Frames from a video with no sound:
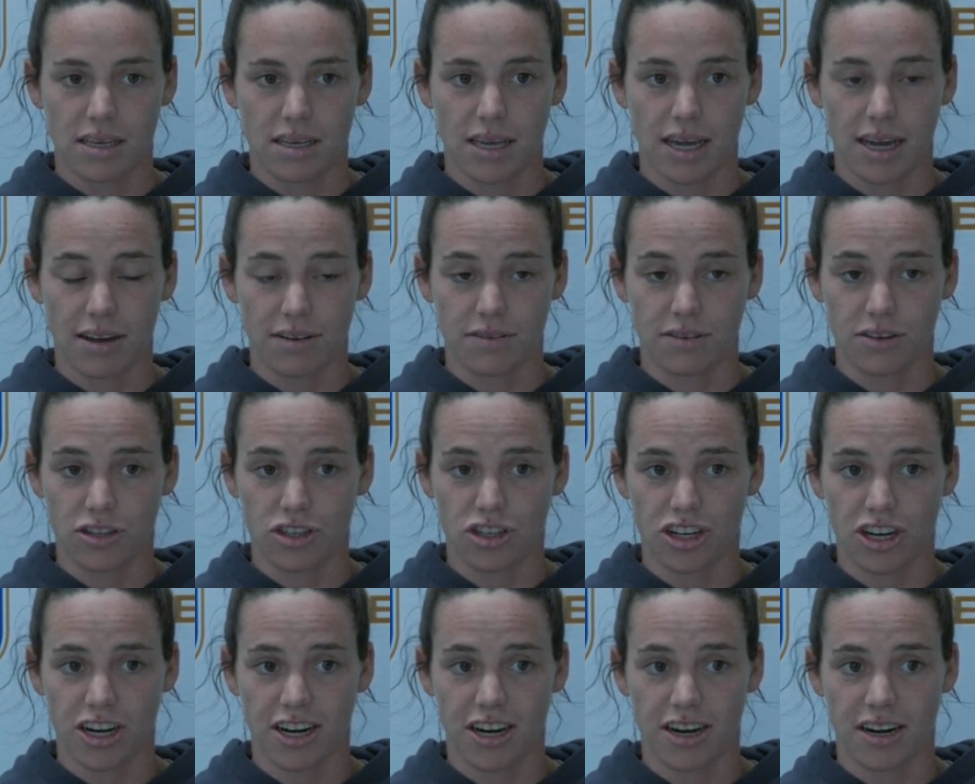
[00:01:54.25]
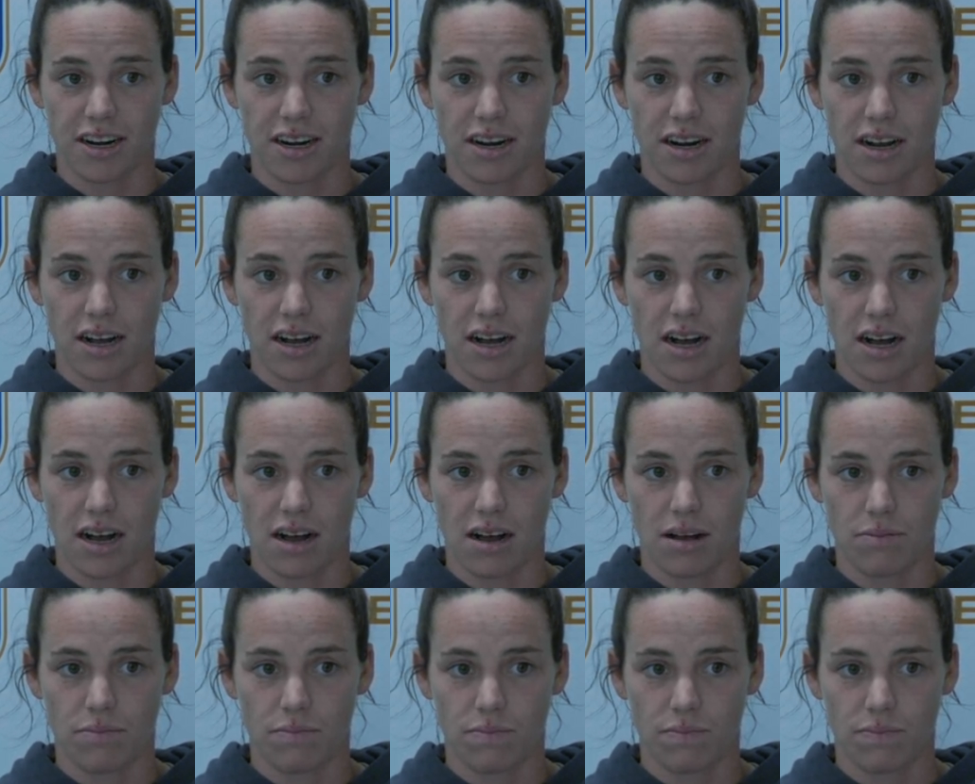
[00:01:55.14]
Yeah, for sure.
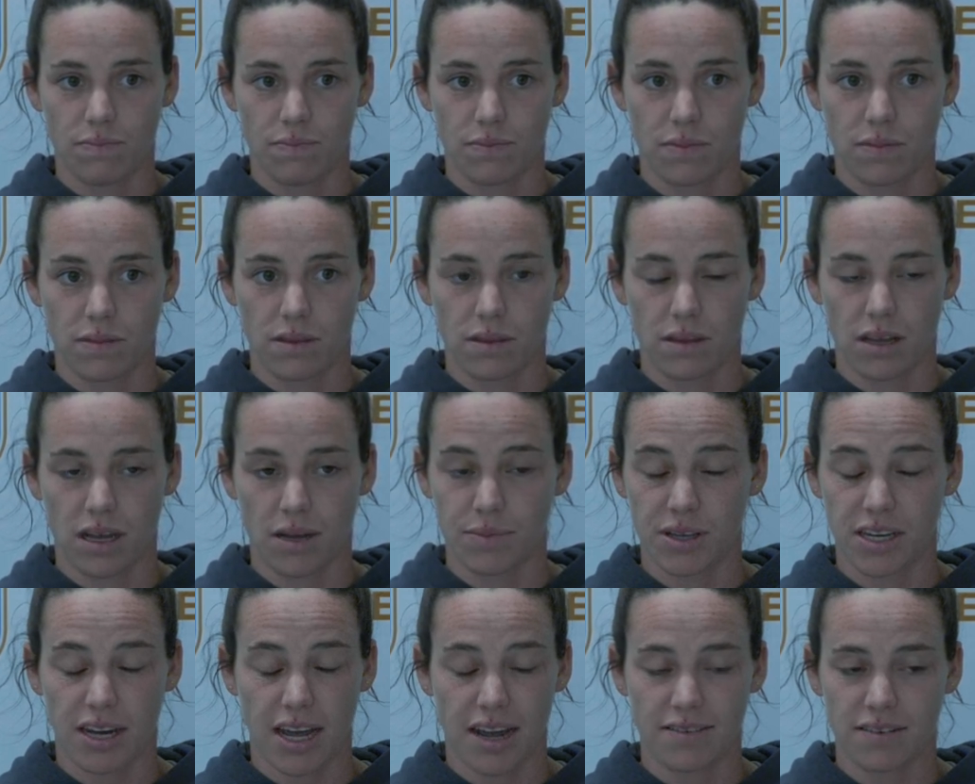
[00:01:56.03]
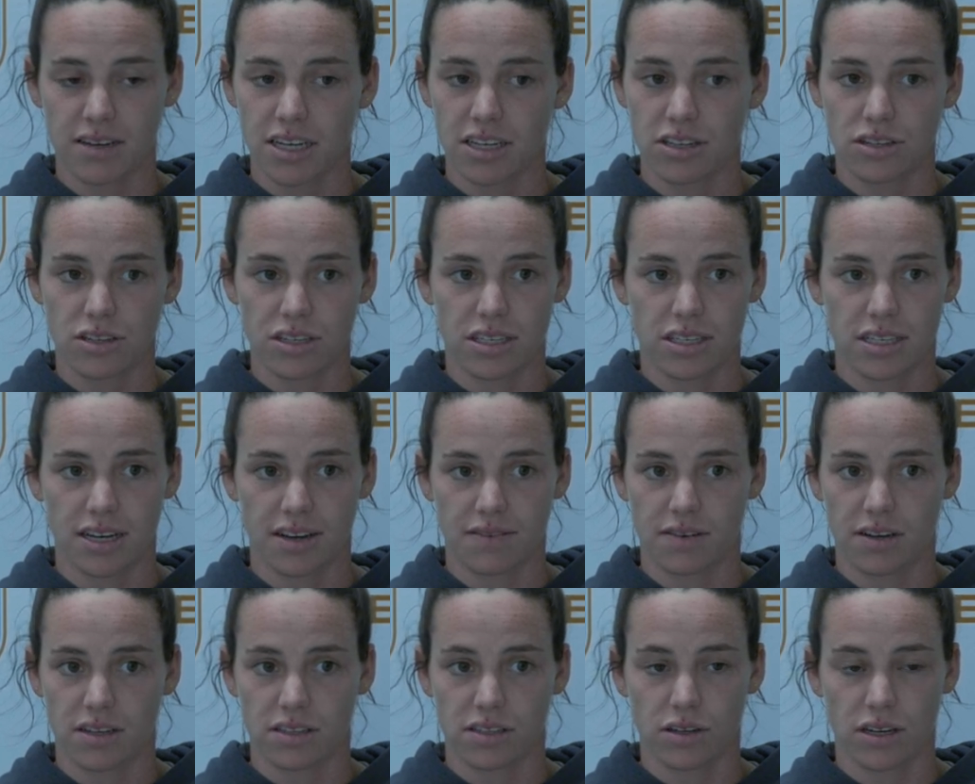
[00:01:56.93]
Um, I mean, every injury is
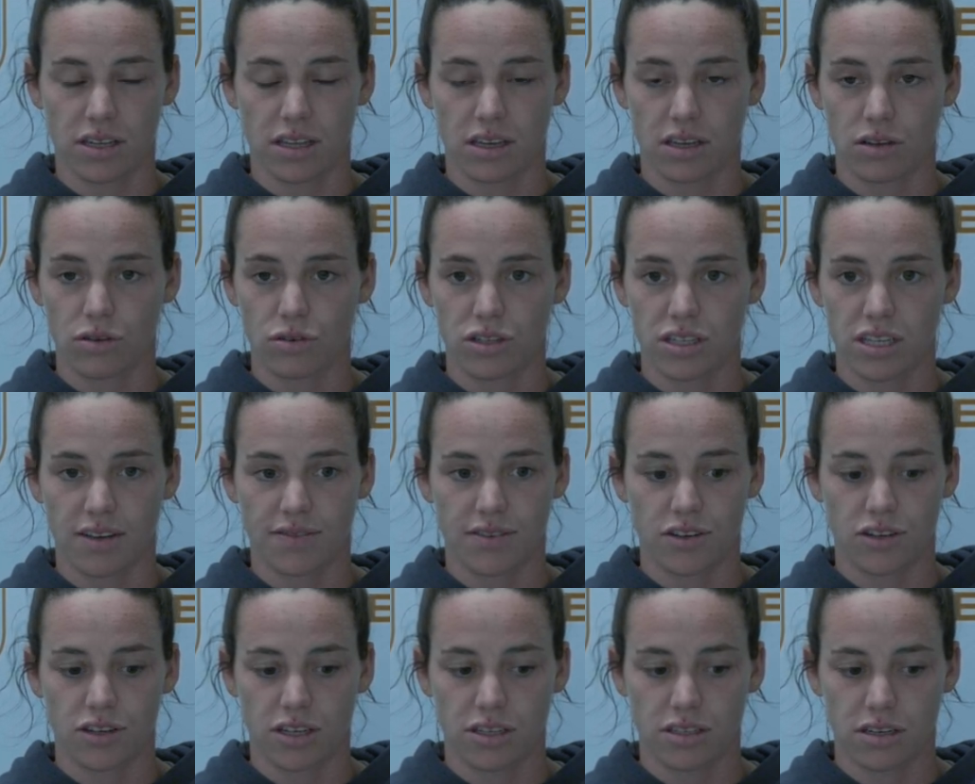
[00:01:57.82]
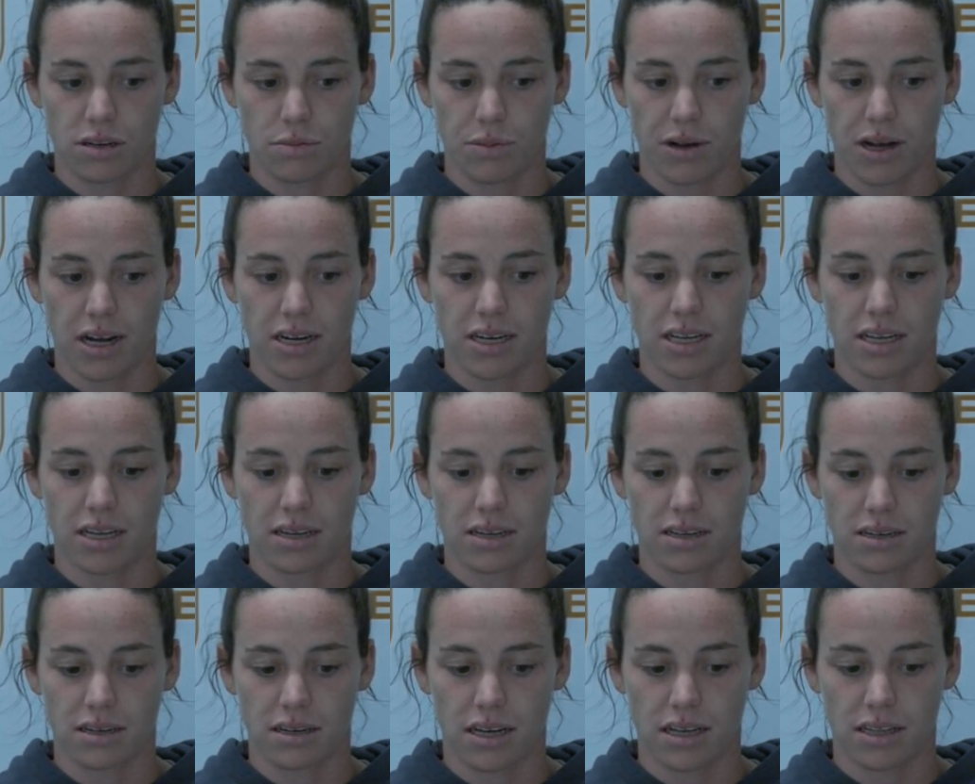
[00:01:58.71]
different, so I think you just have to trust your body
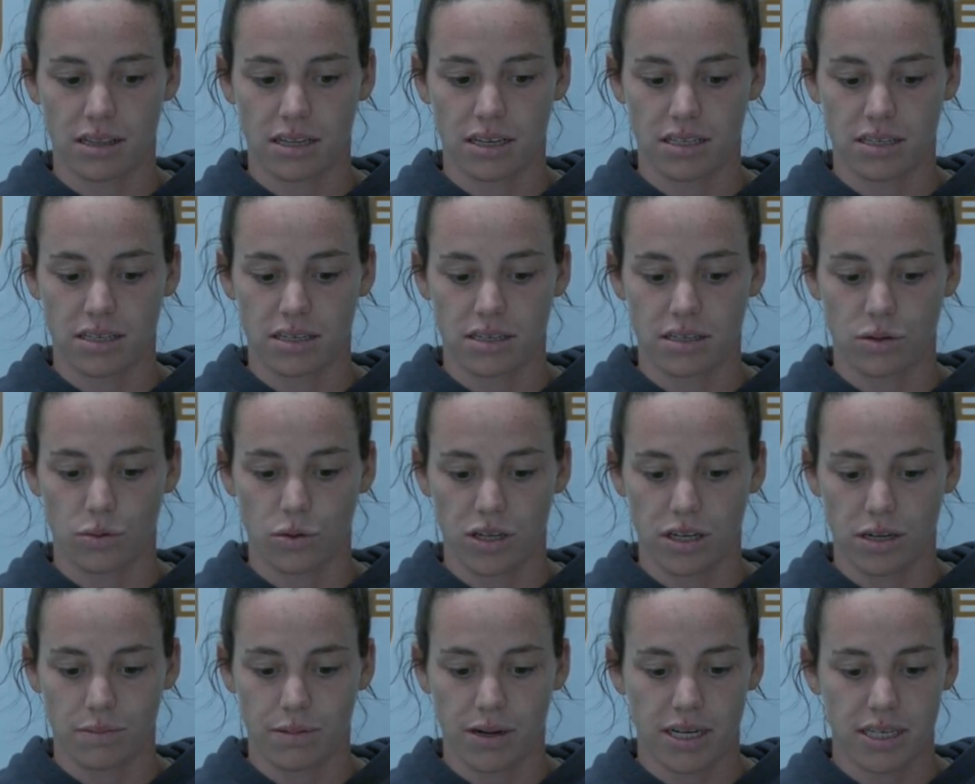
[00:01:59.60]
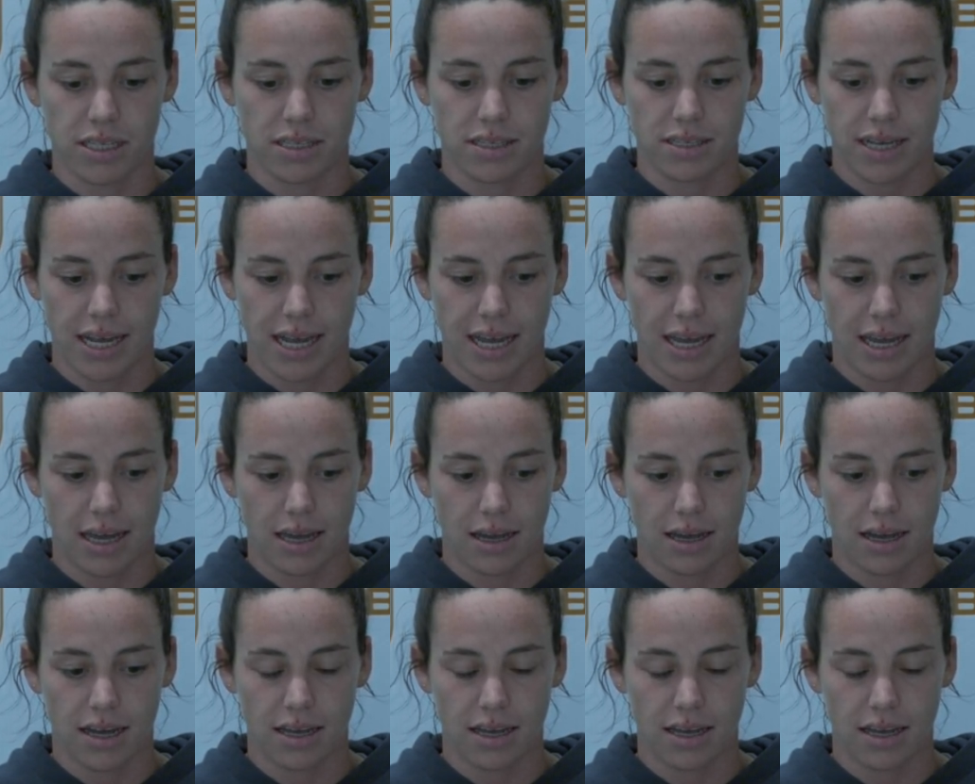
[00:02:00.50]
and, and listen to what your body's saying.